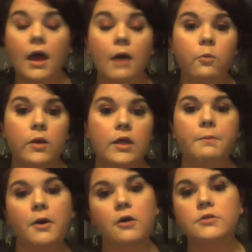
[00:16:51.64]
I
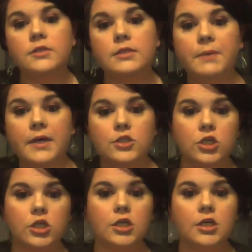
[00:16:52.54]
will post a
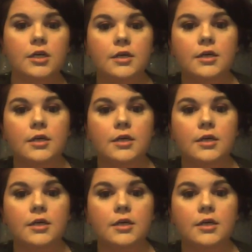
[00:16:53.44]
picture